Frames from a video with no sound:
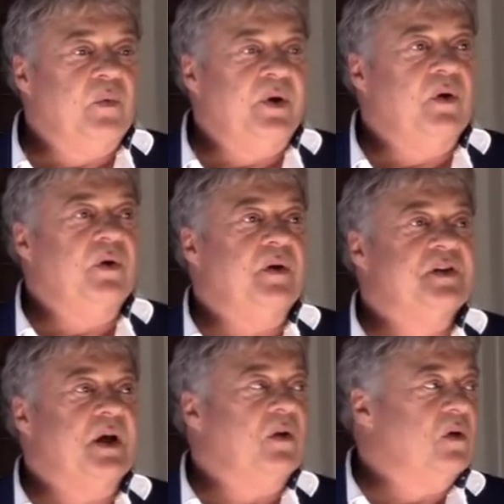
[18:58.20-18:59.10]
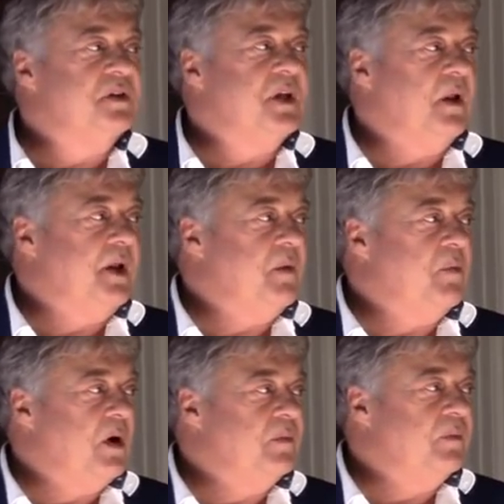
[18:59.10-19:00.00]
We don't sell wholesale
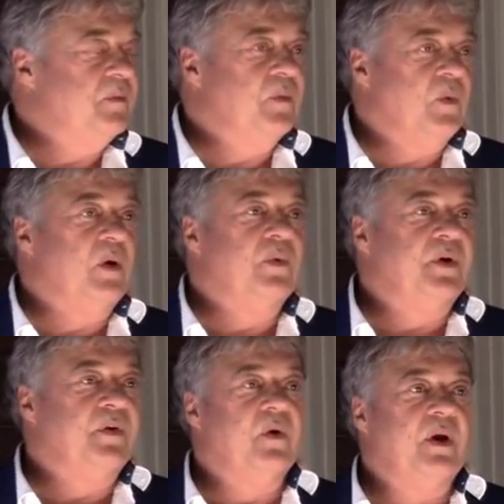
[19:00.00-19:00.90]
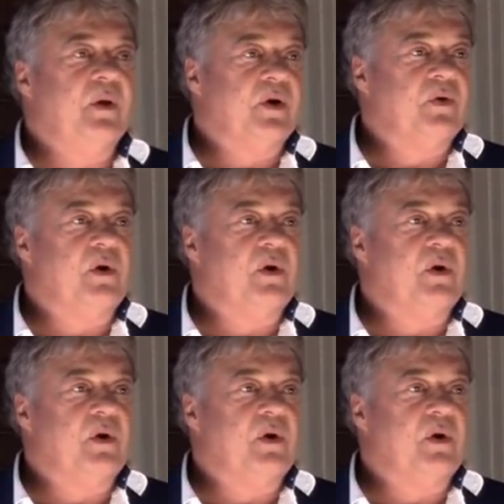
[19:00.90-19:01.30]
anymore. What we're doing, we're